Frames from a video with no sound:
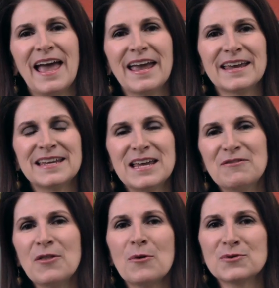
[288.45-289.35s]
And
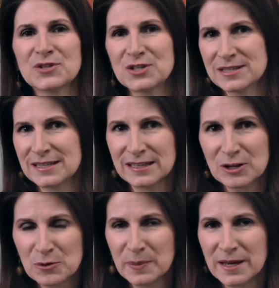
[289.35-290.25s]
even though there's just a
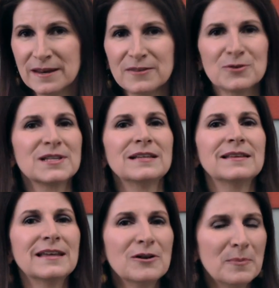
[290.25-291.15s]
little bit, there's a
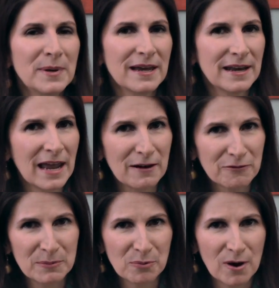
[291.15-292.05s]
little bit in
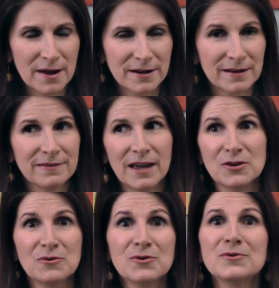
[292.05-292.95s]
every product that
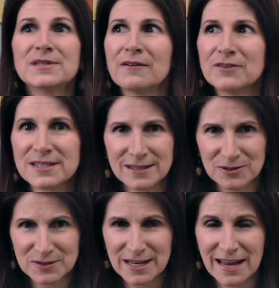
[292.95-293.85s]
you use every
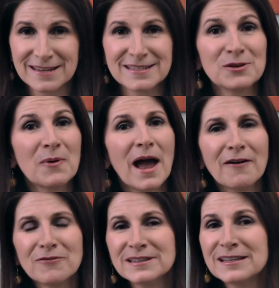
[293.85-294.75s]
single day. So
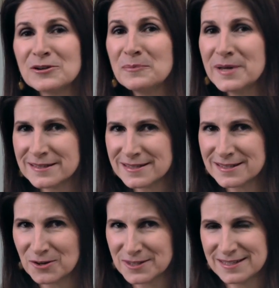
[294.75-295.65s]
every little bit
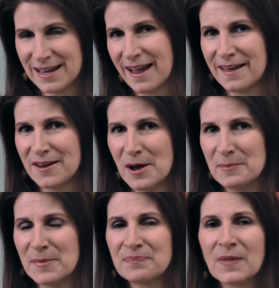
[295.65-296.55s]
starts to add
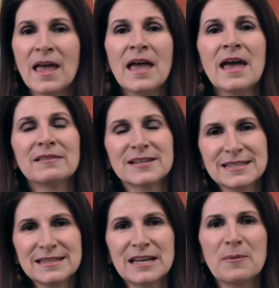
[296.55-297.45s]
up.
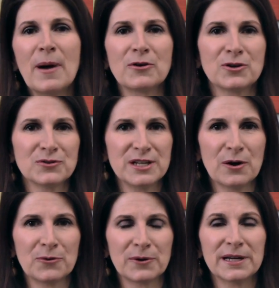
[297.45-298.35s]
Let's think about your
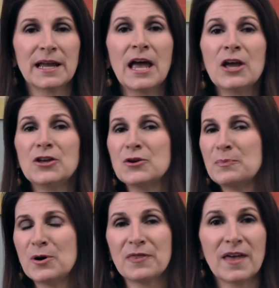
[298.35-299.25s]
deodorant. You
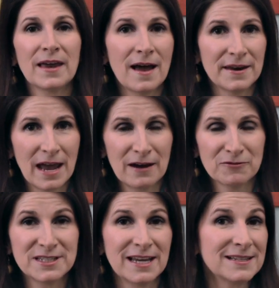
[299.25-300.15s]
put that on
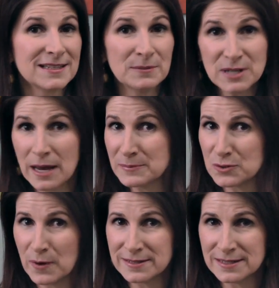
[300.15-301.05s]
every day, sometimes
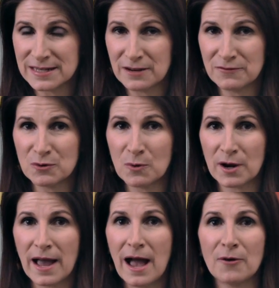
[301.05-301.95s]
twice a day if you
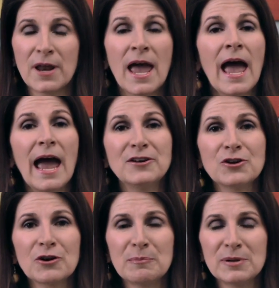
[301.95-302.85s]
work out, and
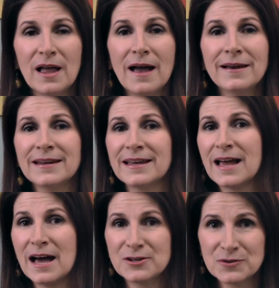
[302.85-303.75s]
you're applying
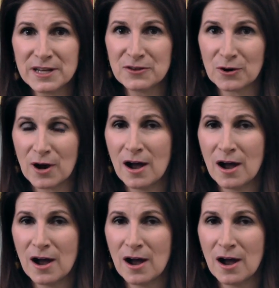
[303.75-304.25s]
it underneath your